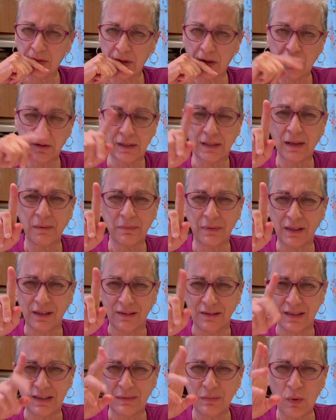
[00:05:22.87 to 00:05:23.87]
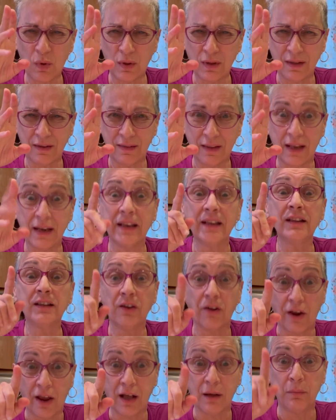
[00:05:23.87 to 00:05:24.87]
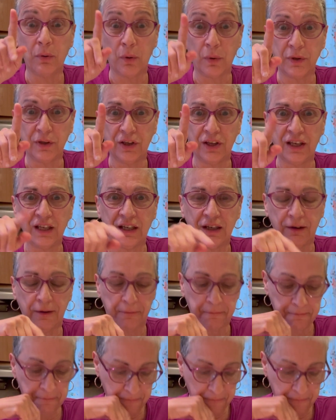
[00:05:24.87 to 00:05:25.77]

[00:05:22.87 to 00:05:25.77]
something smaller than their elbow in your ear.